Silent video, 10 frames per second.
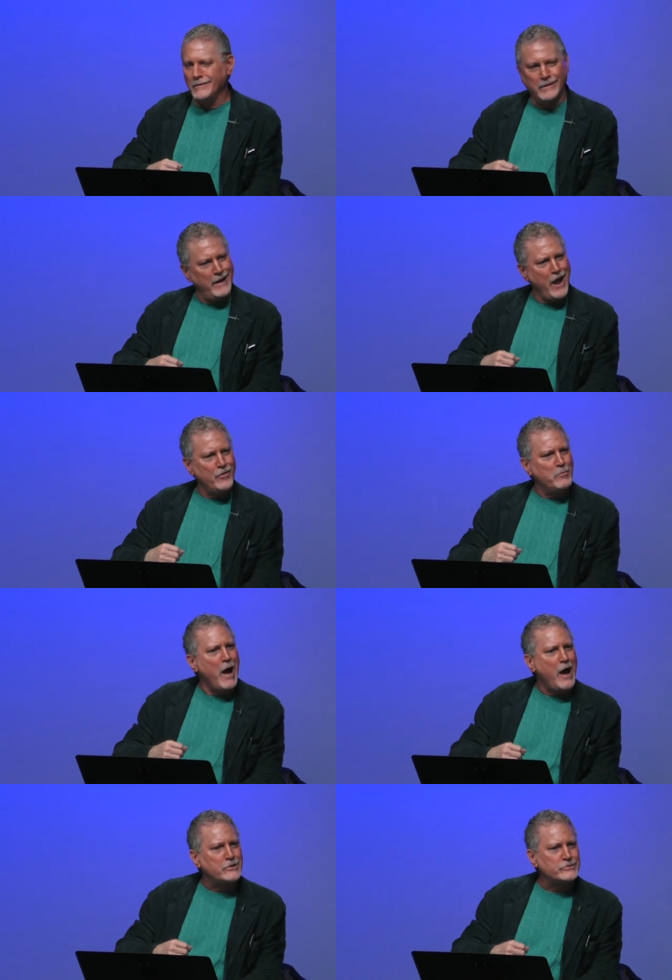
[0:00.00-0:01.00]
get out of the
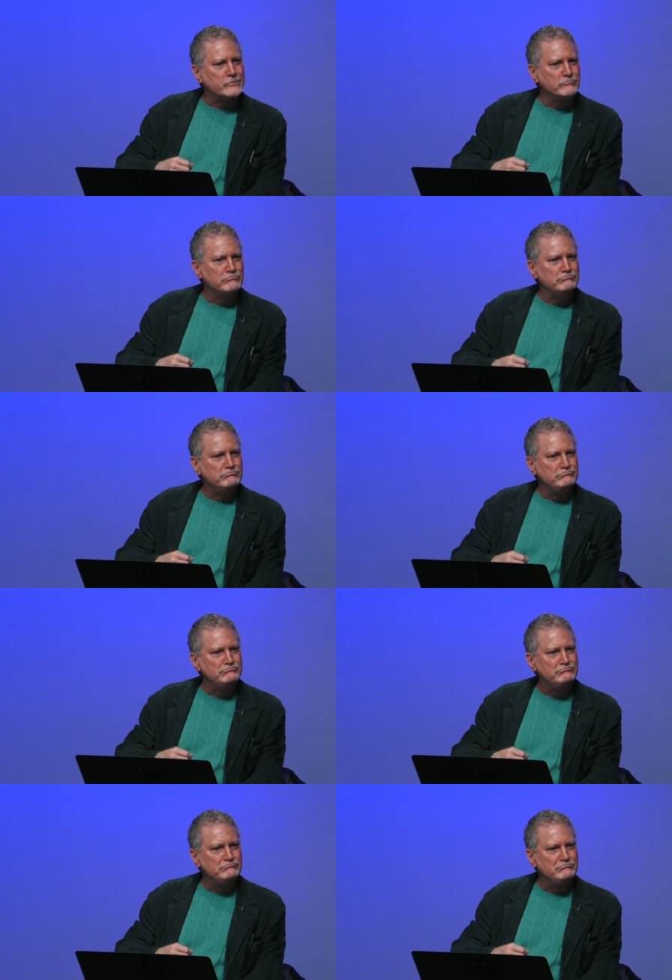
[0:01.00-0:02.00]
box.
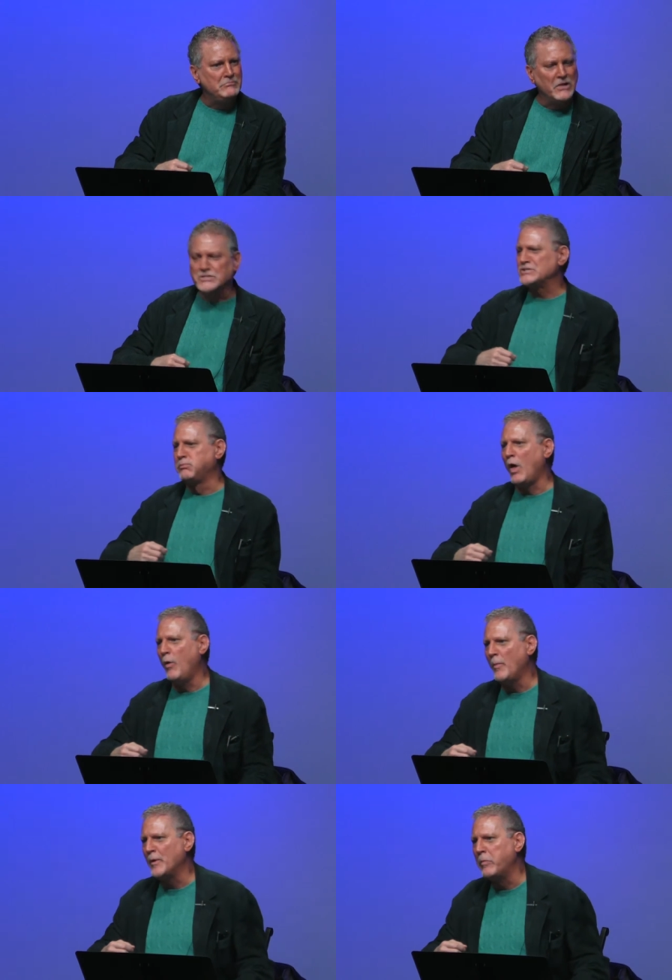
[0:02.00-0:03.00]
Let's just
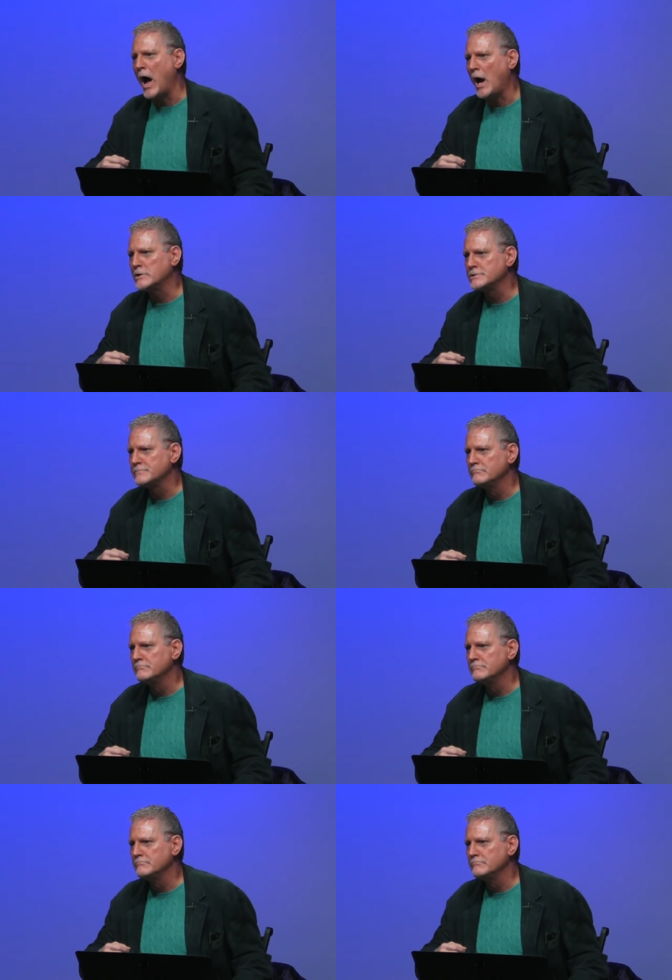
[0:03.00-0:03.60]
blow up the box.